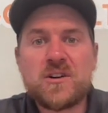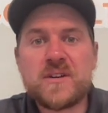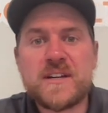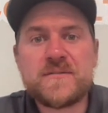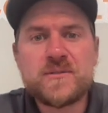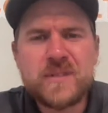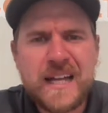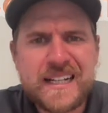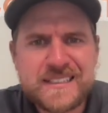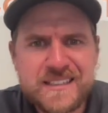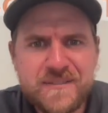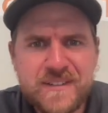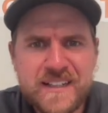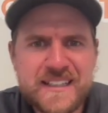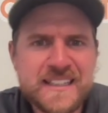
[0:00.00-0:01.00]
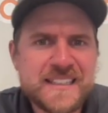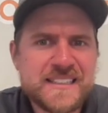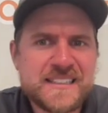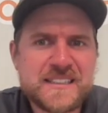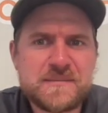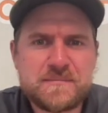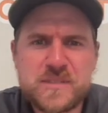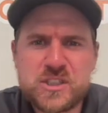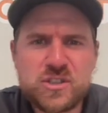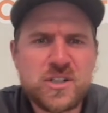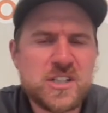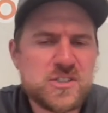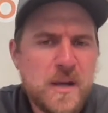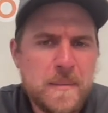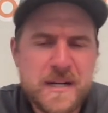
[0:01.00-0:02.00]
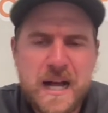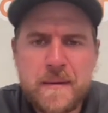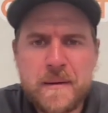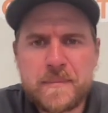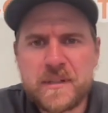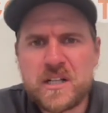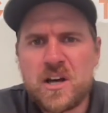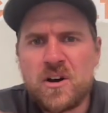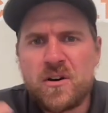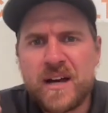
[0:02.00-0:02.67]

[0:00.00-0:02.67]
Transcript: If you like stuff like this, be sure to drop a comment below